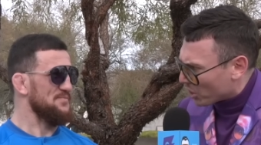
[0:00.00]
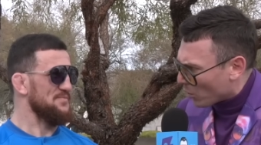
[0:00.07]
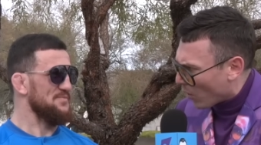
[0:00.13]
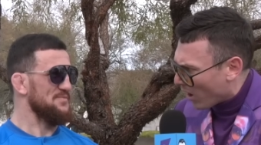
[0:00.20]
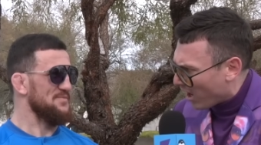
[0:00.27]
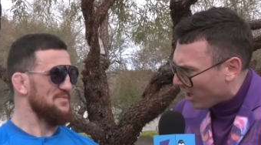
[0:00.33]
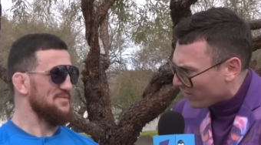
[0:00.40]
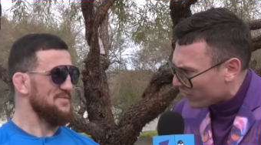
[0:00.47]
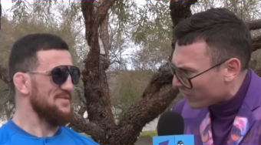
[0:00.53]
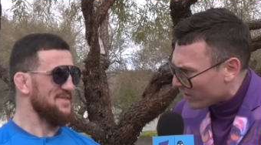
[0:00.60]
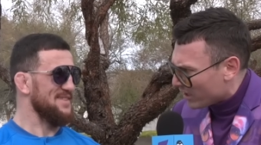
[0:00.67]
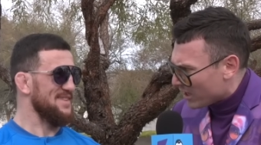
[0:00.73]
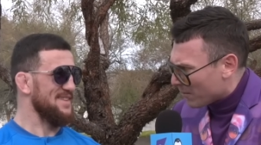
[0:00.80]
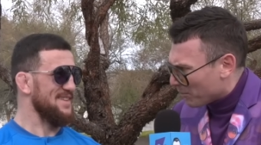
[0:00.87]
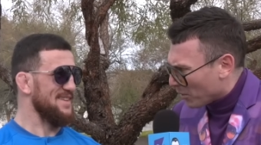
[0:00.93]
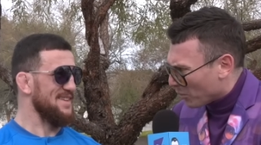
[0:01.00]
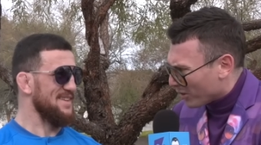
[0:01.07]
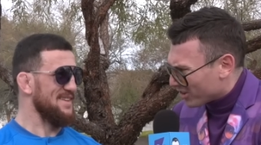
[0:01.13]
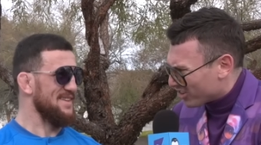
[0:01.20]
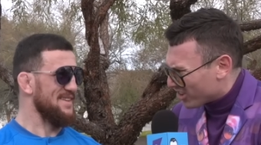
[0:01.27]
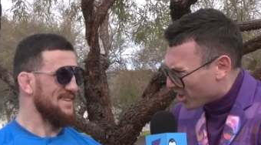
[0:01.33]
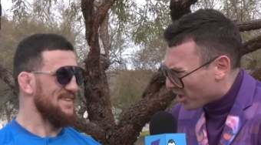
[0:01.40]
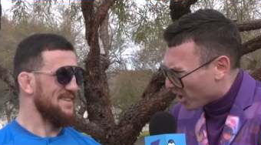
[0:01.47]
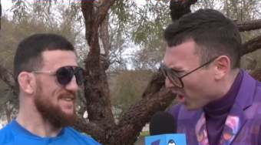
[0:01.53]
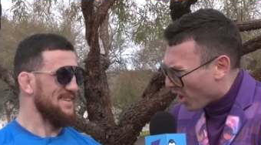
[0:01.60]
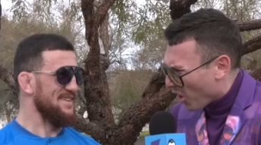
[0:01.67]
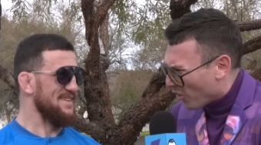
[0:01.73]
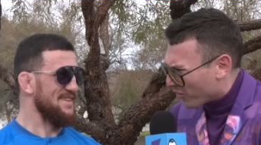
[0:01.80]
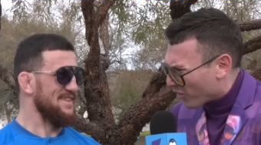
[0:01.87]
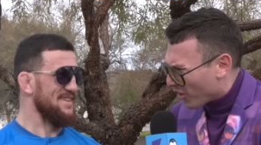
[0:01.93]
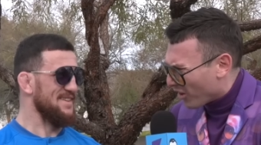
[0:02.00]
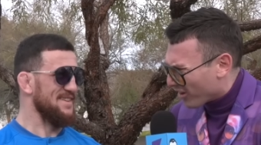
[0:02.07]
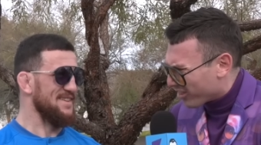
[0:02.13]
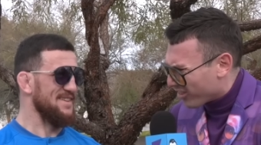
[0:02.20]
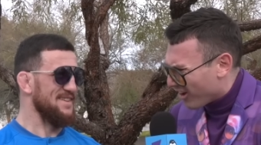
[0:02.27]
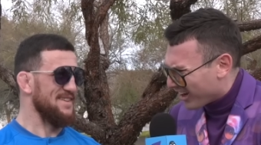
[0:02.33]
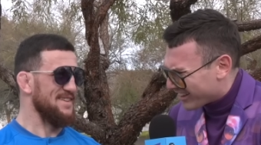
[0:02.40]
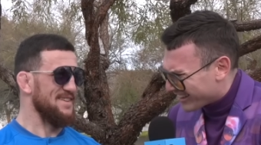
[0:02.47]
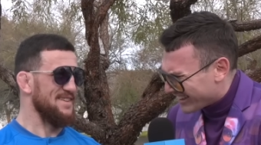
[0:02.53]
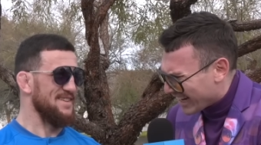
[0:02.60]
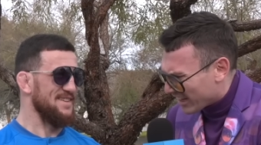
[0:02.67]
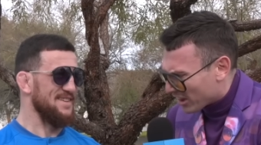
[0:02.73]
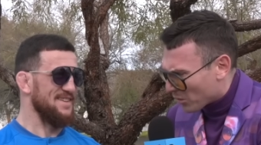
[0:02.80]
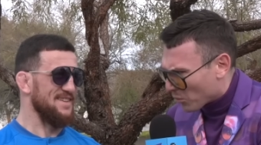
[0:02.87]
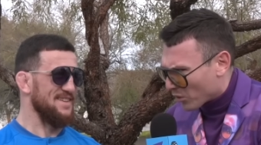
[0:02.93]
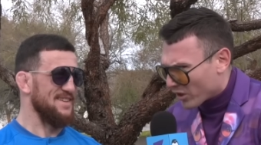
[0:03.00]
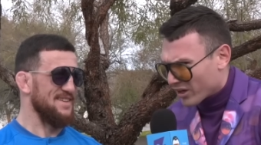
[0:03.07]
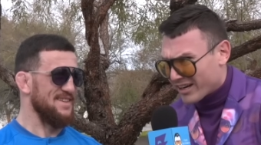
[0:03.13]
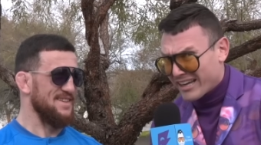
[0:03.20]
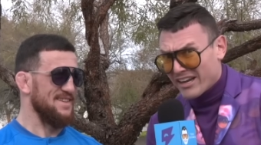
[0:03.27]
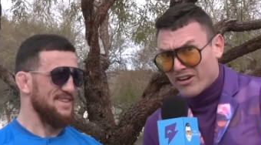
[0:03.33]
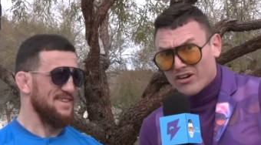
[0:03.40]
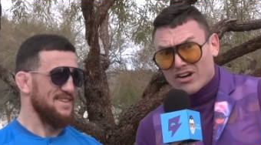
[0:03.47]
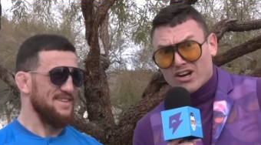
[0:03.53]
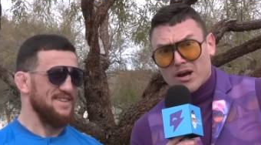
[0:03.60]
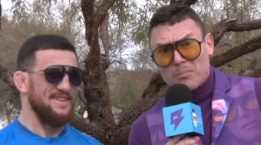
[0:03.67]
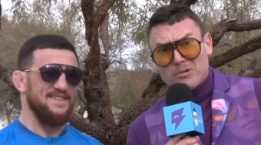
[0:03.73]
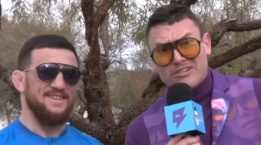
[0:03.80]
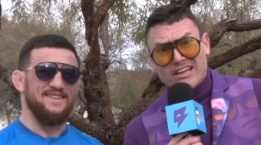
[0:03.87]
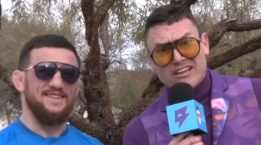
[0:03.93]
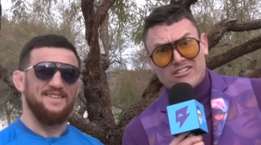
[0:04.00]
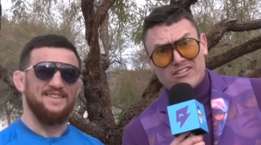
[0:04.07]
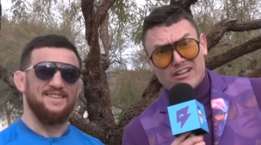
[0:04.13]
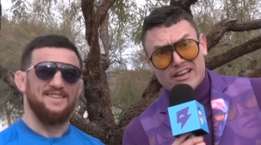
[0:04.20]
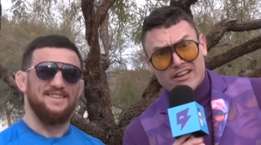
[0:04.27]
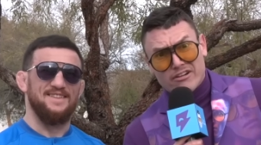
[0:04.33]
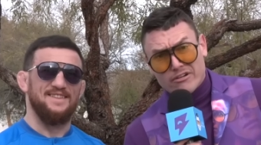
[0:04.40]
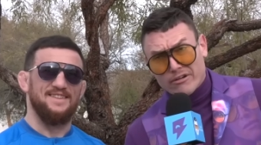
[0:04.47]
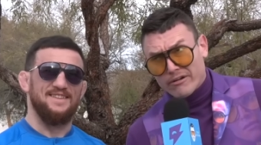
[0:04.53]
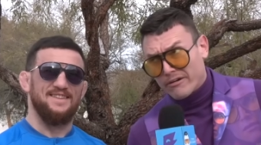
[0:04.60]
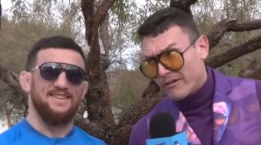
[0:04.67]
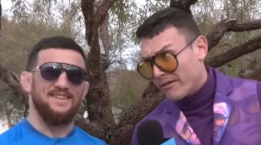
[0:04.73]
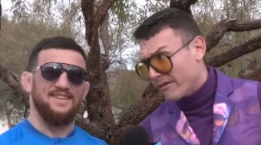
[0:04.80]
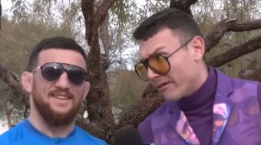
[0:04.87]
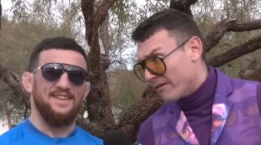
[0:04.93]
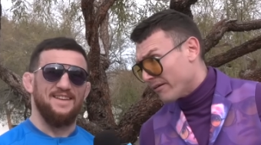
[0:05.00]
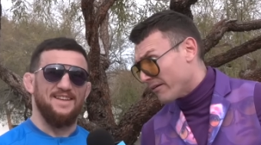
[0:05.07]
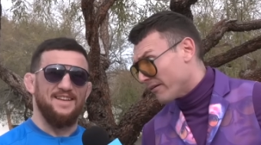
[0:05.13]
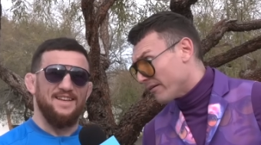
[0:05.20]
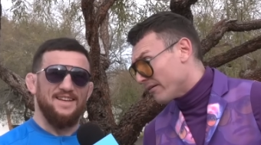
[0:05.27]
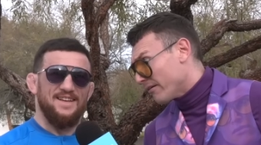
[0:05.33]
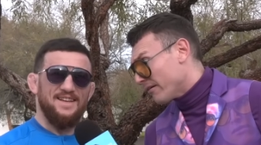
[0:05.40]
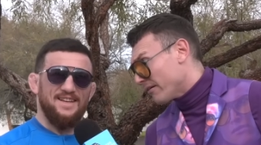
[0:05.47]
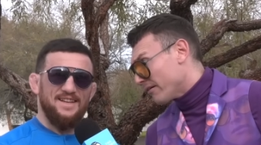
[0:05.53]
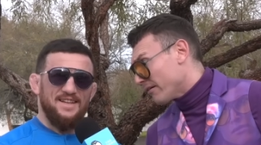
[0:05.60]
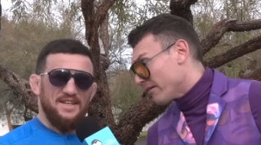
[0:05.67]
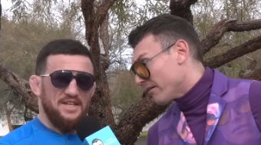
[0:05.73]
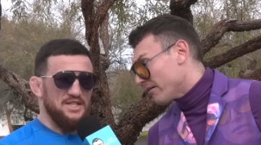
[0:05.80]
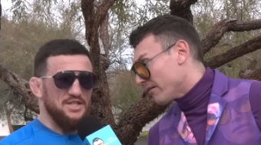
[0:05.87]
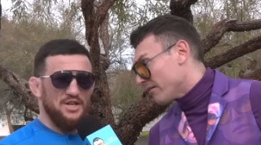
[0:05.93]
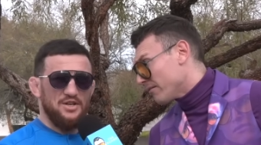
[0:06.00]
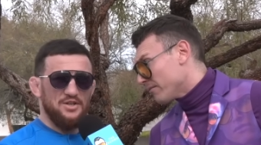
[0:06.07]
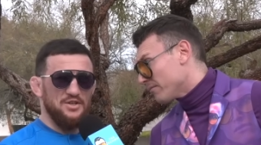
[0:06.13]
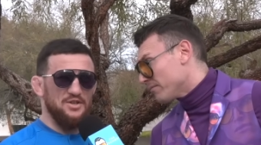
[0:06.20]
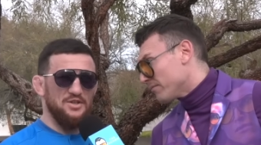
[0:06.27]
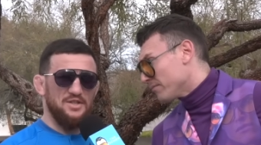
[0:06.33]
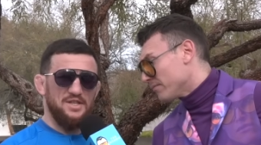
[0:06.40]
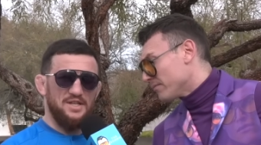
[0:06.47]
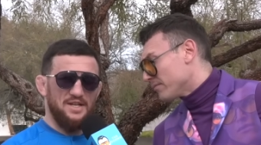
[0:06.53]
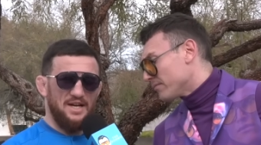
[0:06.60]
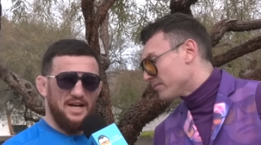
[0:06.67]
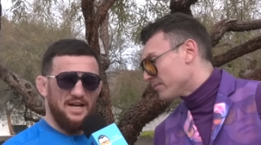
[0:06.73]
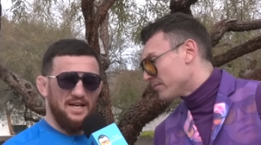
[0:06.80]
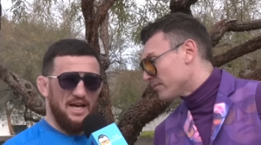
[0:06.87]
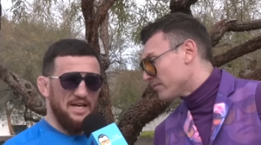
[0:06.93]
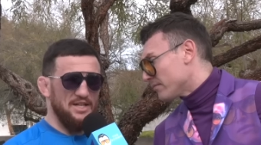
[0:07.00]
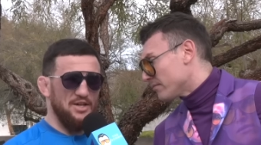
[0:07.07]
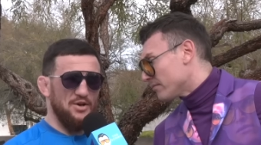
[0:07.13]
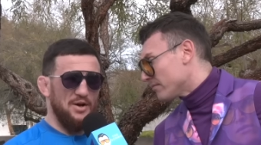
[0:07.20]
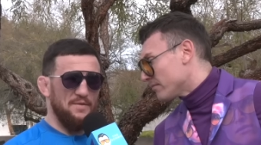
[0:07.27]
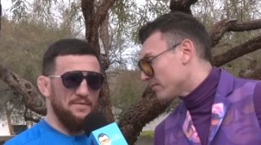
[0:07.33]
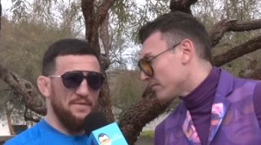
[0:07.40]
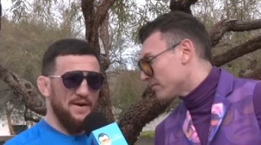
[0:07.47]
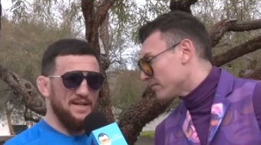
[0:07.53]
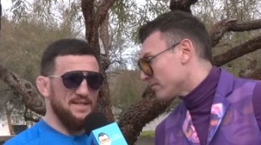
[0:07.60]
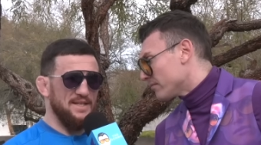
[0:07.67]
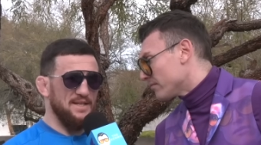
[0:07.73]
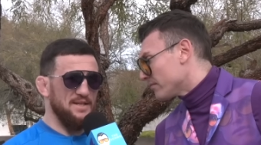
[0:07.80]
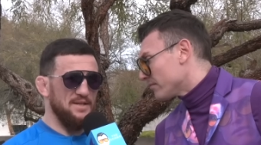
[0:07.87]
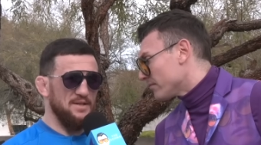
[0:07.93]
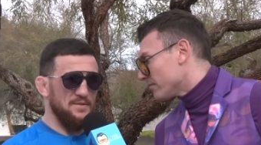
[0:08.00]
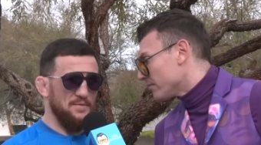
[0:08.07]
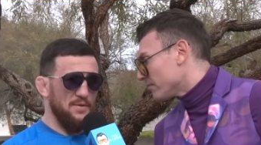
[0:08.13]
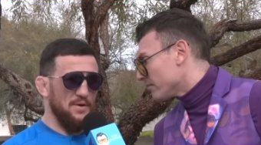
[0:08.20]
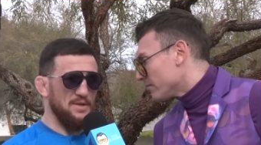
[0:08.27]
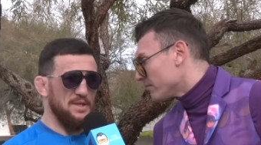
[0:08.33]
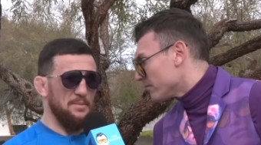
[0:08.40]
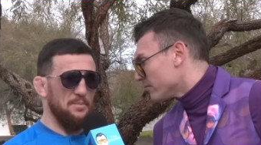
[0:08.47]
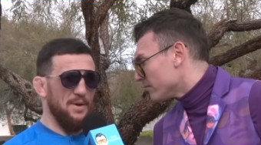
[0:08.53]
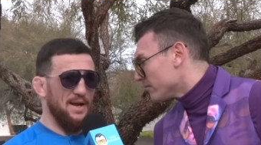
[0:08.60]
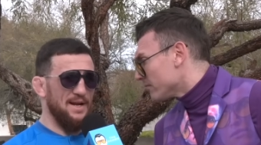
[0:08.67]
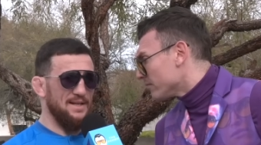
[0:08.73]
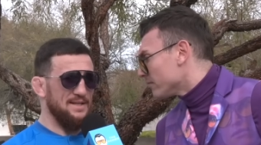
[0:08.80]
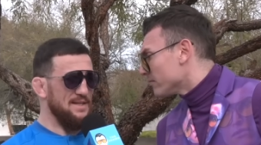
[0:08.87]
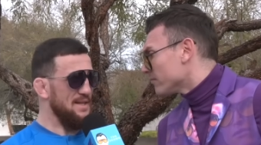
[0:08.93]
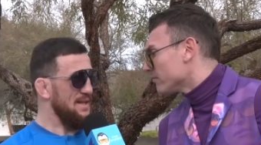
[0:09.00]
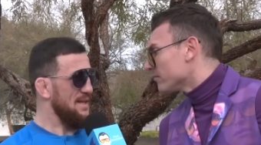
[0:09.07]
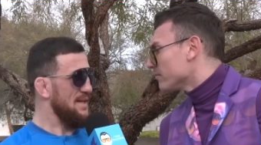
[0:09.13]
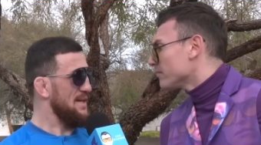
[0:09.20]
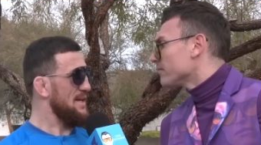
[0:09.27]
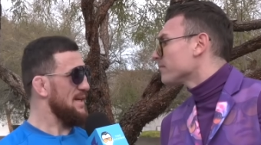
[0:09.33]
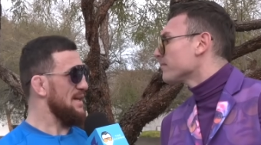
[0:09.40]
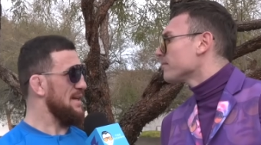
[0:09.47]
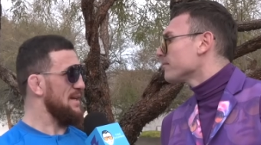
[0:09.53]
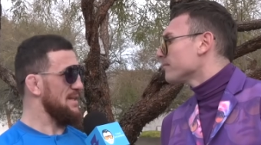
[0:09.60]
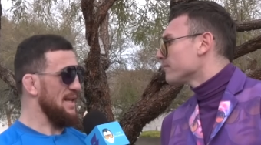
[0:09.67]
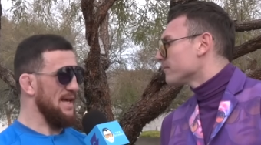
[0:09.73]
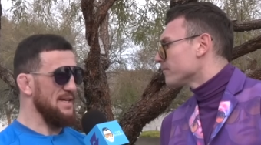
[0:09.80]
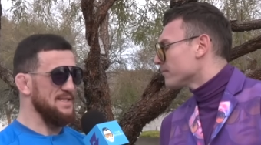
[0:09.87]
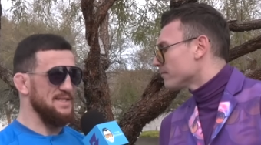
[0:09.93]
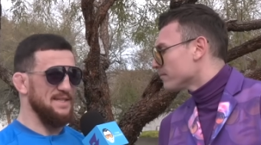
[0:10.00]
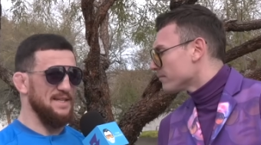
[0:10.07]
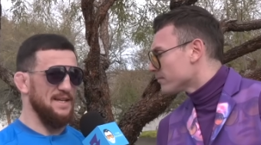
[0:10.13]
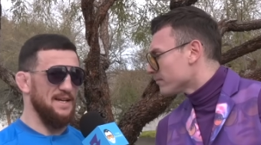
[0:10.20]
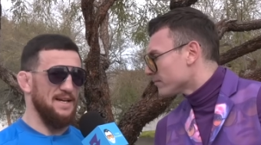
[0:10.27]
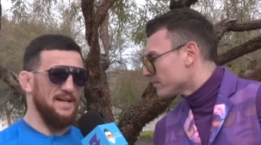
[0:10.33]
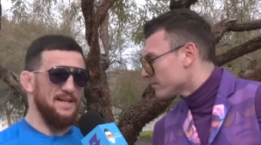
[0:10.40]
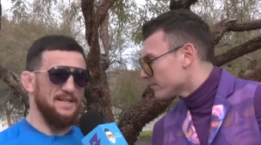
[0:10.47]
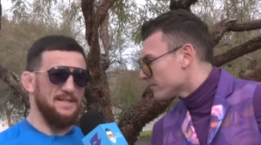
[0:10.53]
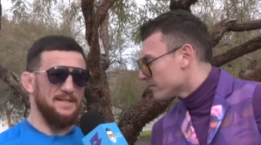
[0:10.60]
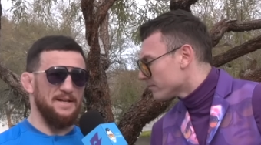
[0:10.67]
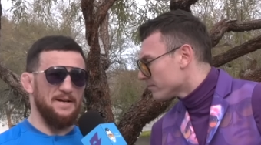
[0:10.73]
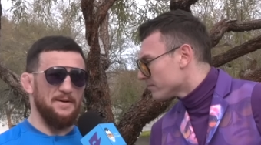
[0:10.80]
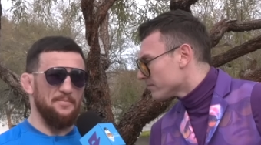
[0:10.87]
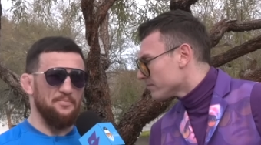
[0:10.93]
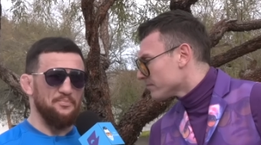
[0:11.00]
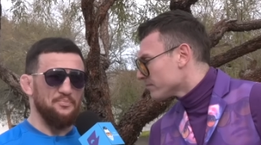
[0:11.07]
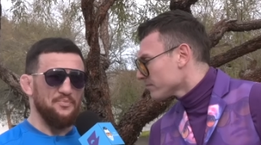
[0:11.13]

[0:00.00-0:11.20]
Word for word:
Speaker 1: you off. But what's the overall thoughts now that we're here a couple days later?
Speaker 2: It's all good. I know I'm fighting for the belt next, and